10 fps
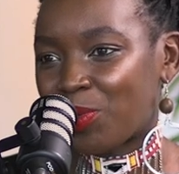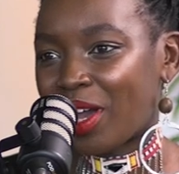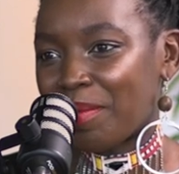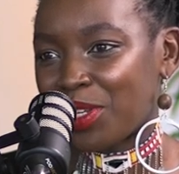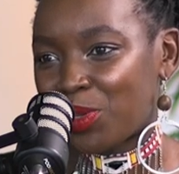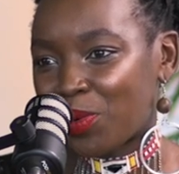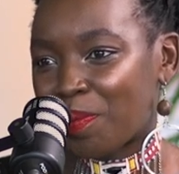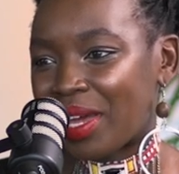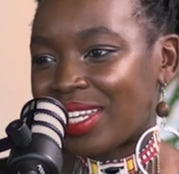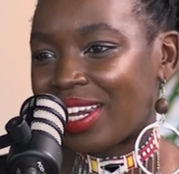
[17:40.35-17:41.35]
We are coming to
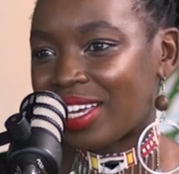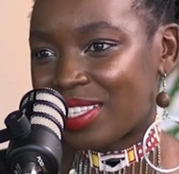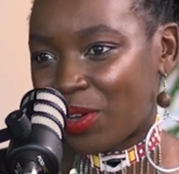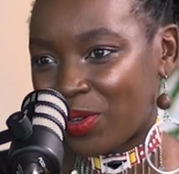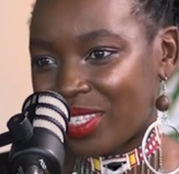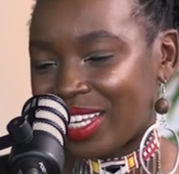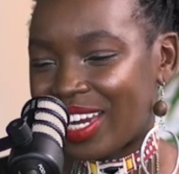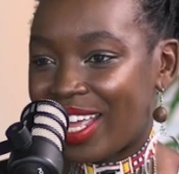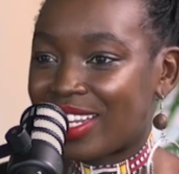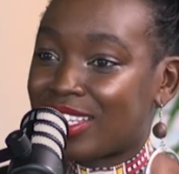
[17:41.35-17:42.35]
Mandela's concert,
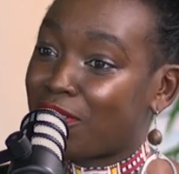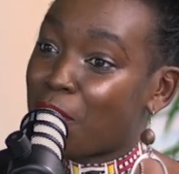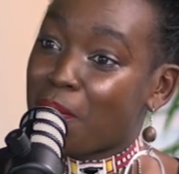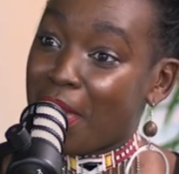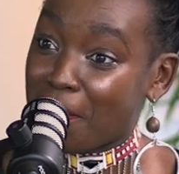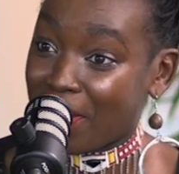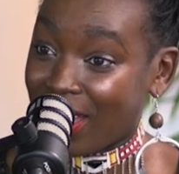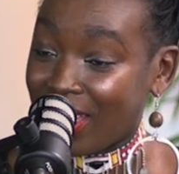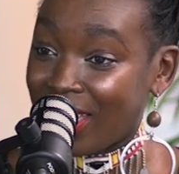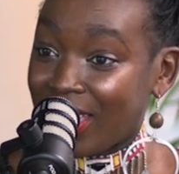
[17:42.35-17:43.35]
and
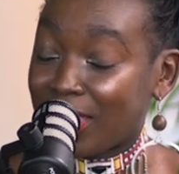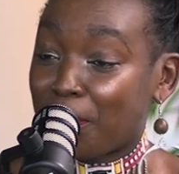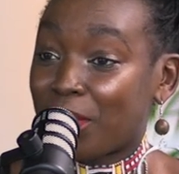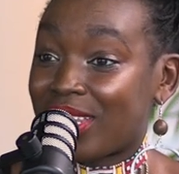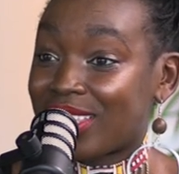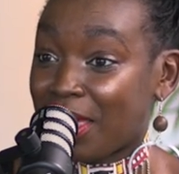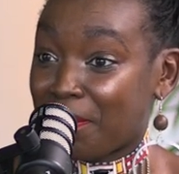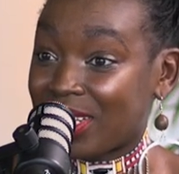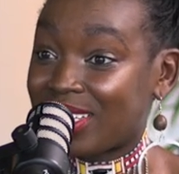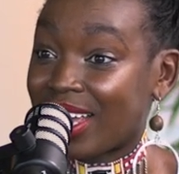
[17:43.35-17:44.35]
remember, the police came
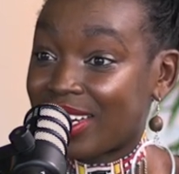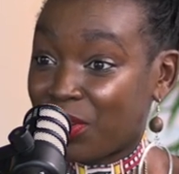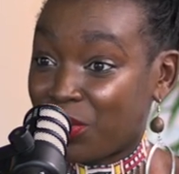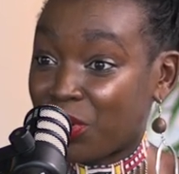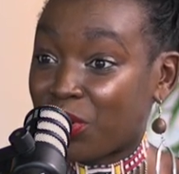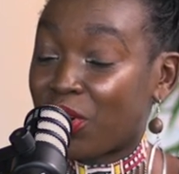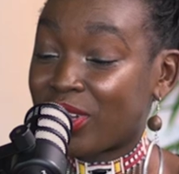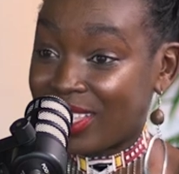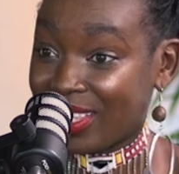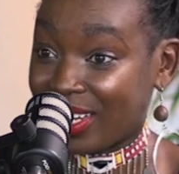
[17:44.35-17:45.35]
and shut down your
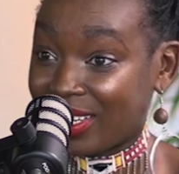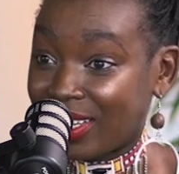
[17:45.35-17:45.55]
concert.